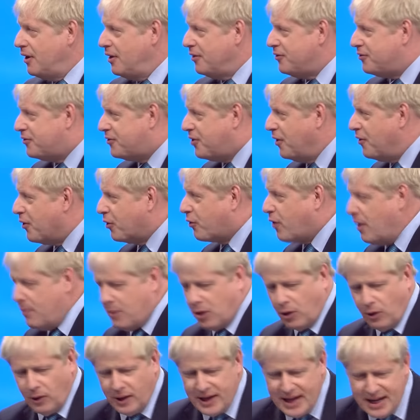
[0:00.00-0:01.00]
to the
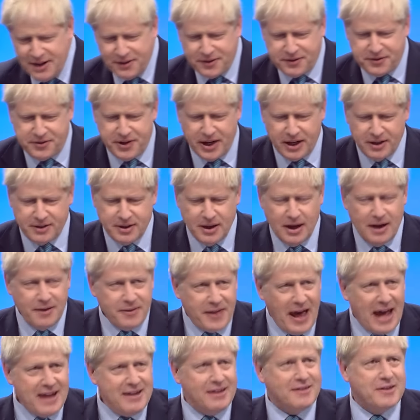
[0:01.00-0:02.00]
criminal instinct.
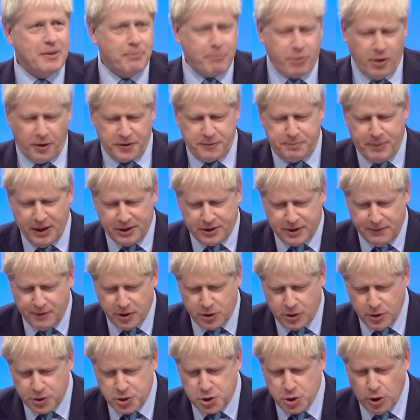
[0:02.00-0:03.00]
That is the prospect of a
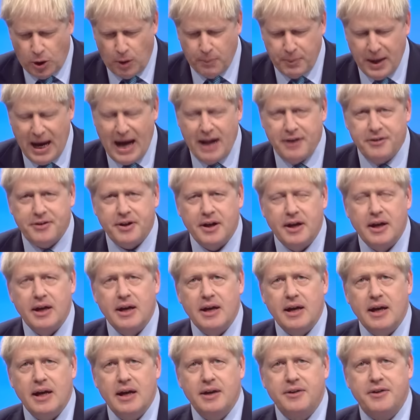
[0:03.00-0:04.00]
good job. And
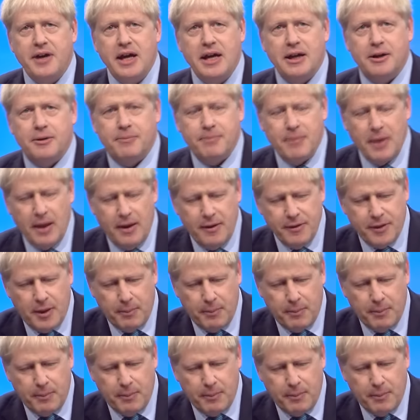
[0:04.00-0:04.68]
indeed, the